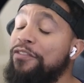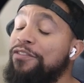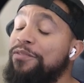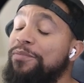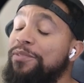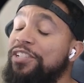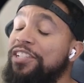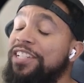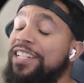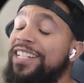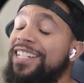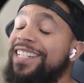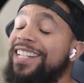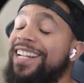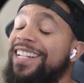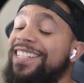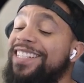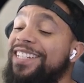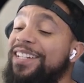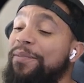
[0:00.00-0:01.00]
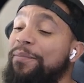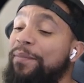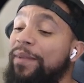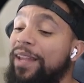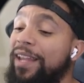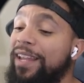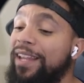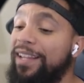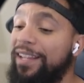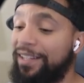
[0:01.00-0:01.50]
machine next to the
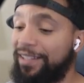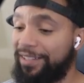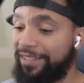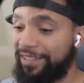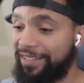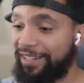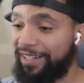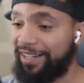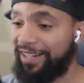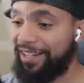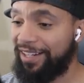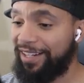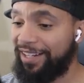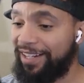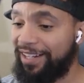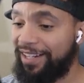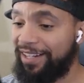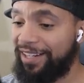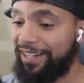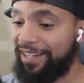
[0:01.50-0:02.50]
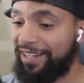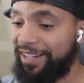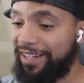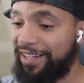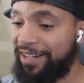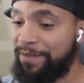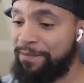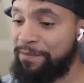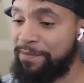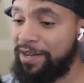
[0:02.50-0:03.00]
bed
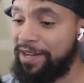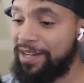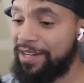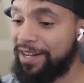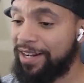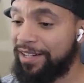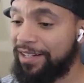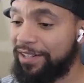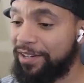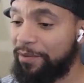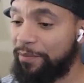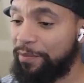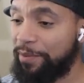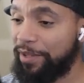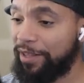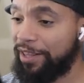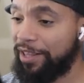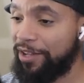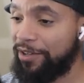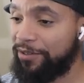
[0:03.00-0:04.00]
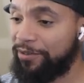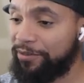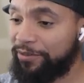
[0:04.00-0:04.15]
and mug under the pillow.